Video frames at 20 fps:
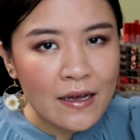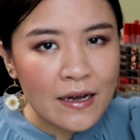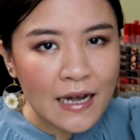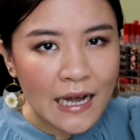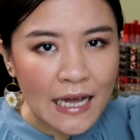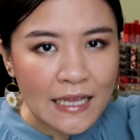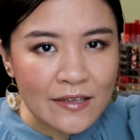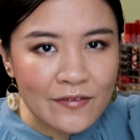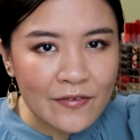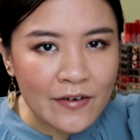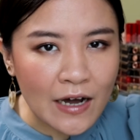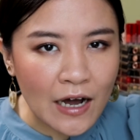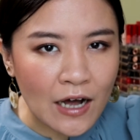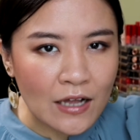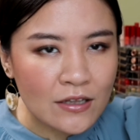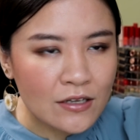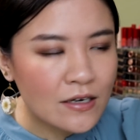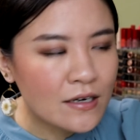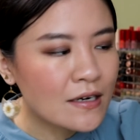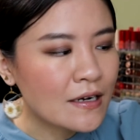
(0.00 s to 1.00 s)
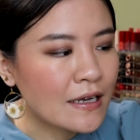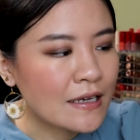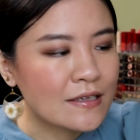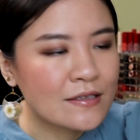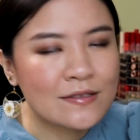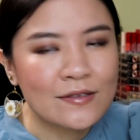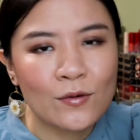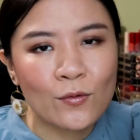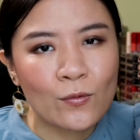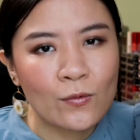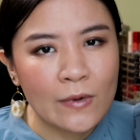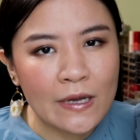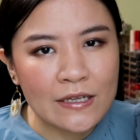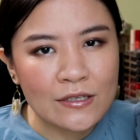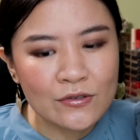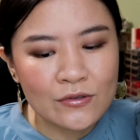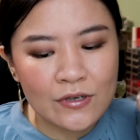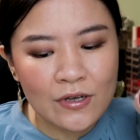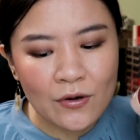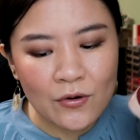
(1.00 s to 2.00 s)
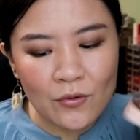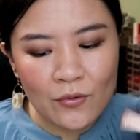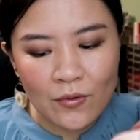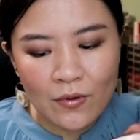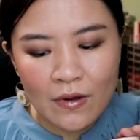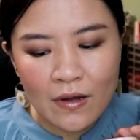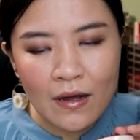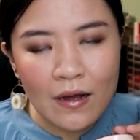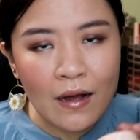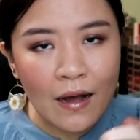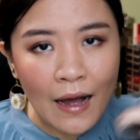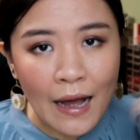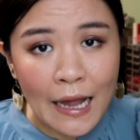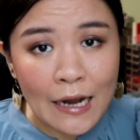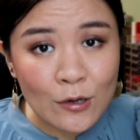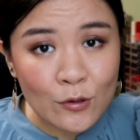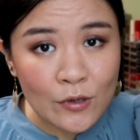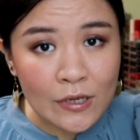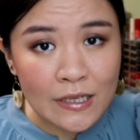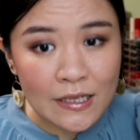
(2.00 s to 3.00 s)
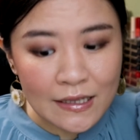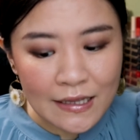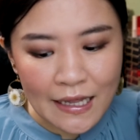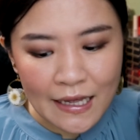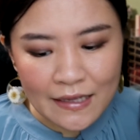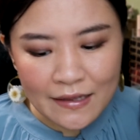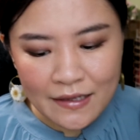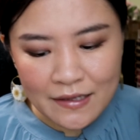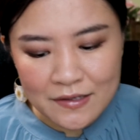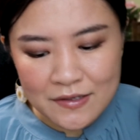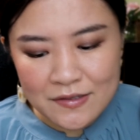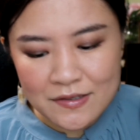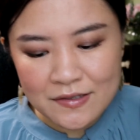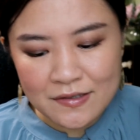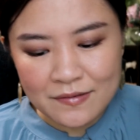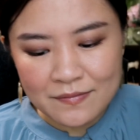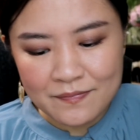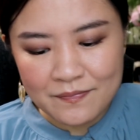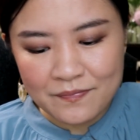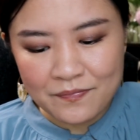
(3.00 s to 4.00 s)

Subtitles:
kind of color is the way to go. I really like this.